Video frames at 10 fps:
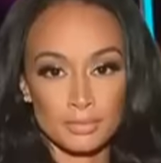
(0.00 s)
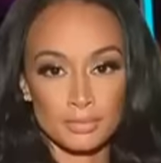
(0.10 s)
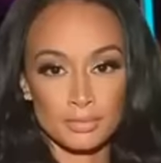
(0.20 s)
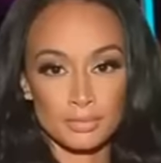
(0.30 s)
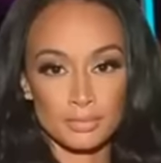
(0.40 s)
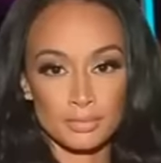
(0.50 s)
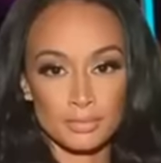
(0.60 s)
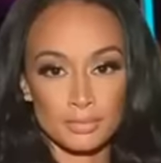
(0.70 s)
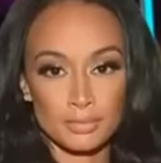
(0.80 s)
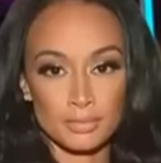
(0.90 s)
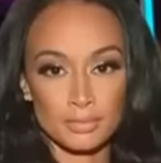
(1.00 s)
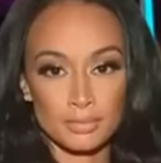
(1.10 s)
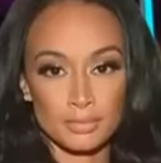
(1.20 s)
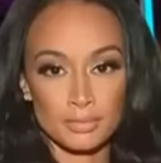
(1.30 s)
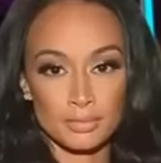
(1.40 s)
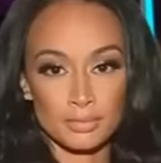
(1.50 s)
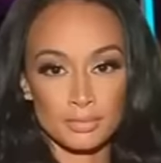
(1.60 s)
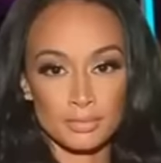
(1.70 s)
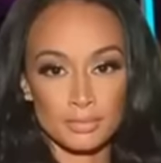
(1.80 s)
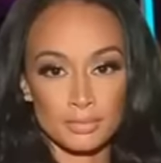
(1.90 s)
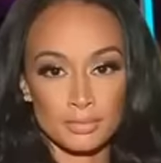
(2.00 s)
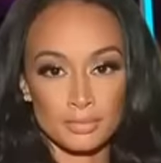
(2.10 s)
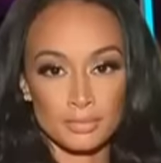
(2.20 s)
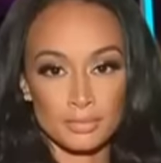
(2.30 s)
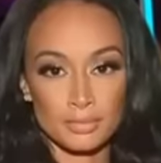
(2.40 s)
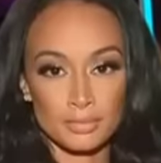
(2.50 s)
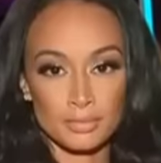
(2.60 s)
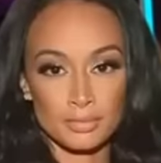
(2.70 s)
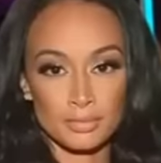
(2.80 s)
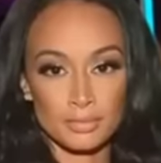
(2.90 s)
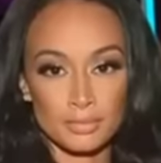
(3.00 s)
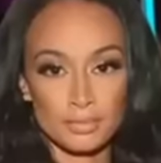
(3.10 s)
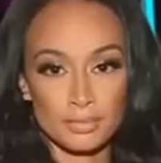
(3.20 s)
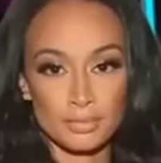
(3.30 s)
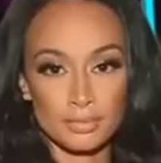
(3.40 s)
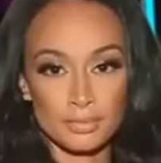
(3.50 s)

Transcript: (silent)